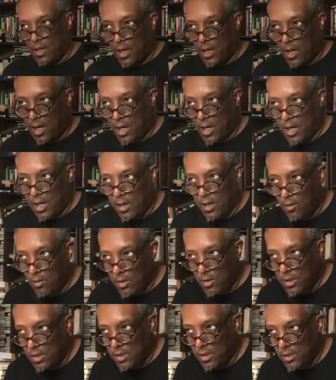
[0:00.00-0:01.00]
a
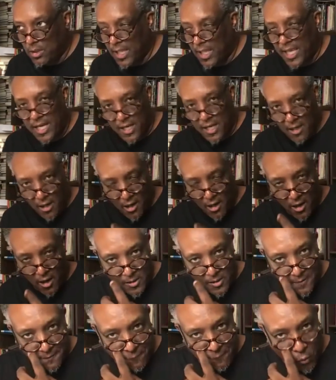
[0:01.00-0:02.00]
lady in her
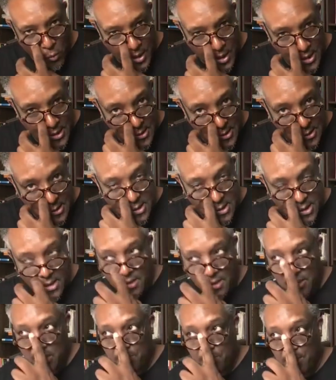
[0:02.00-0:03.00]
early 40s
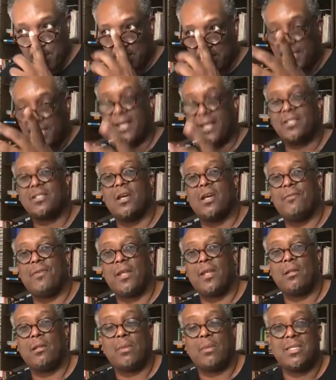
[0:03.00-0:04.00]
to be the secretary for
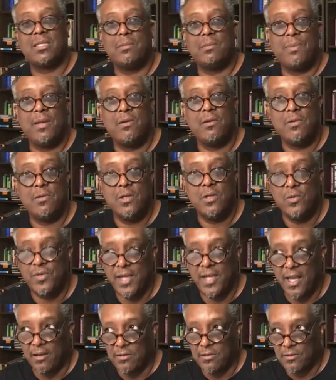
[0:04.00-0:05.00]
the NAACP Youth
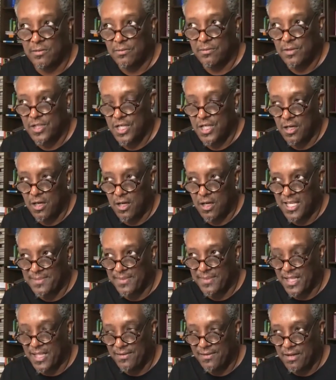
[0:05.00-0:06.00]
Council. She and her
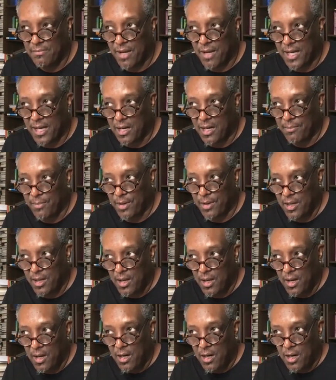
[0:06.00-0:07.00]
husband lived in Montgomery.
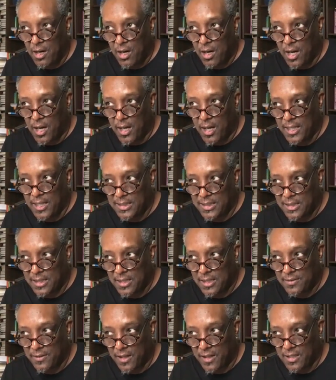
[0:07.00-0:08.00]
Her
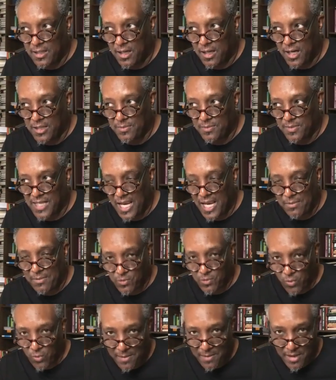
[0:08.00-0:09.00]
husband's name
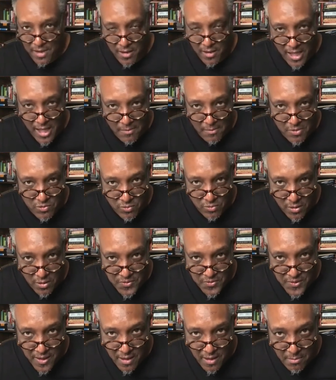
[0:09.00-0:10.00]
was Raymond. Her name was
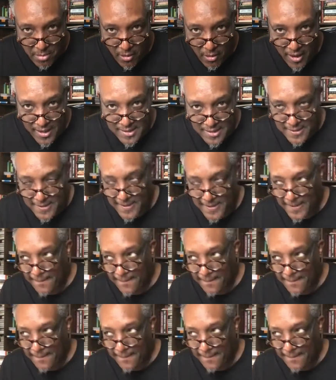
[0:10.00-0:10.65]
Rosa Parks.